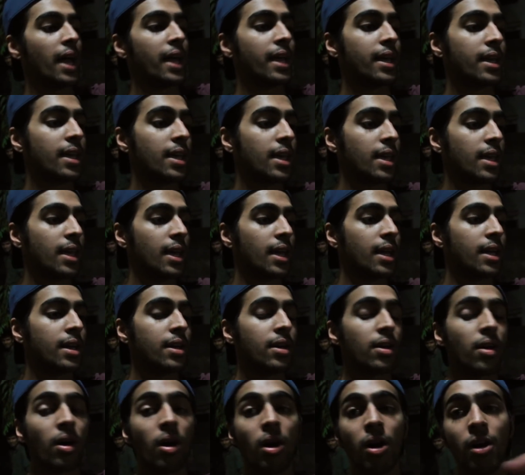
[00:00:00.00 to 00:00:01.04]
I
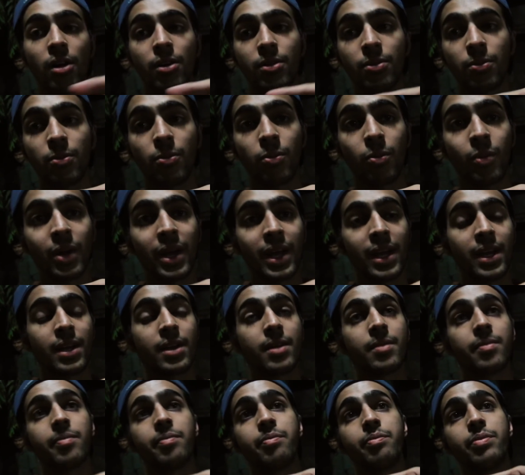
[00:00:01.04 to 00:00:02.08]
cannot wait.
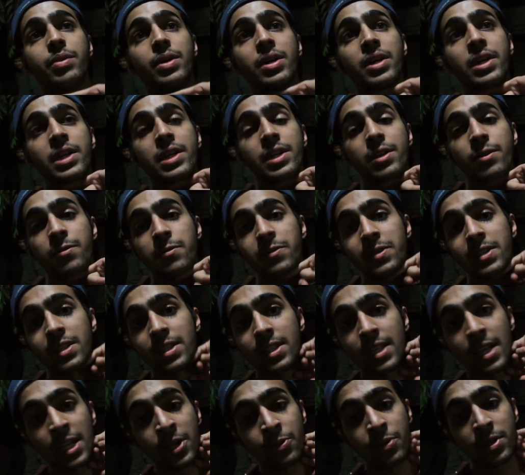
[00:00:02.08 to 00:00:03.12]
But
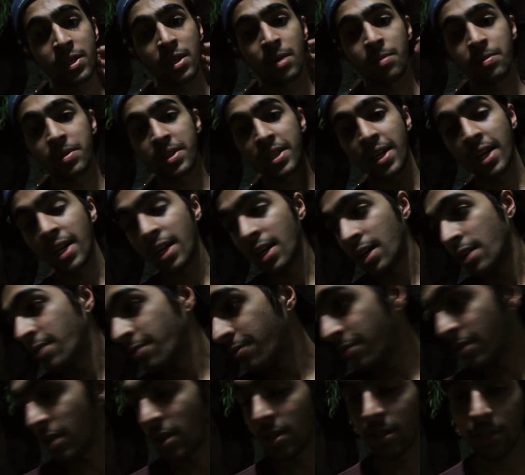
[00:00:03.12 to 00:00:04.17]
with that, we come to the end
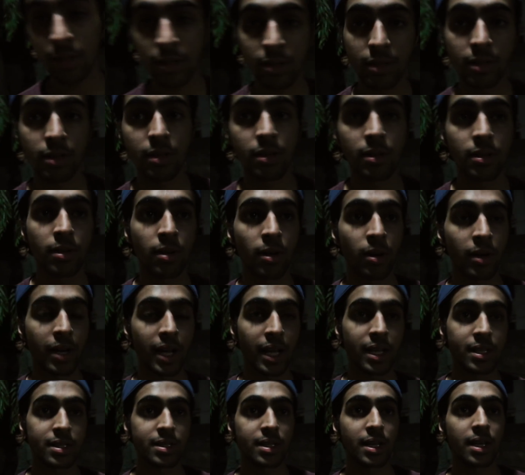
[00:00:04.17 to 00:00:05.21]
of another long
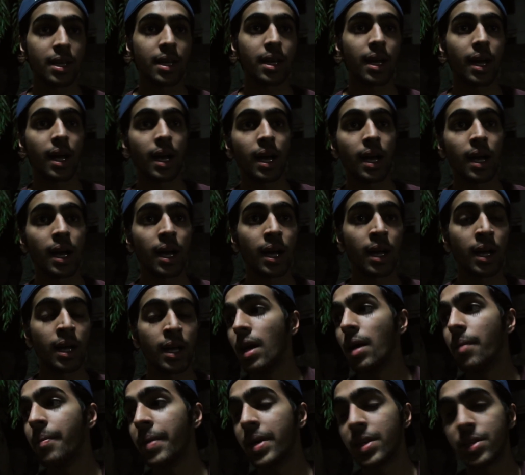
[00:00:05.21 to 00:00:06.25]
ass day.
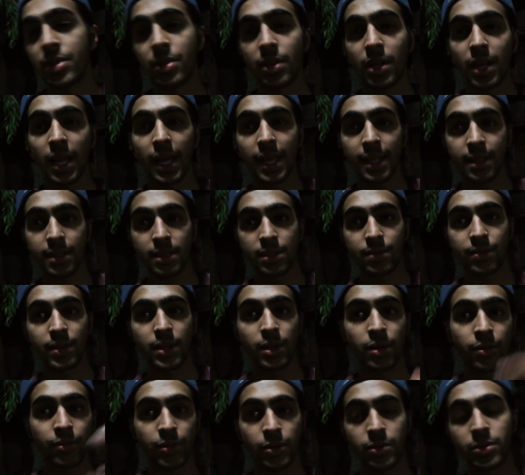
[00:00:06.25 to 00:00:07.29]
Make sure to like this
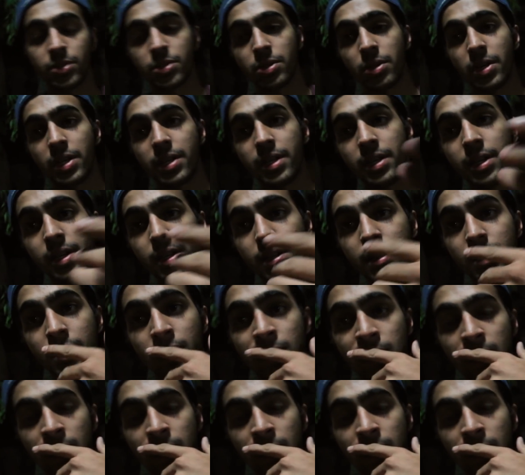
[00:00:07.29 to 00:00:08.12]
video if you enjoyed it.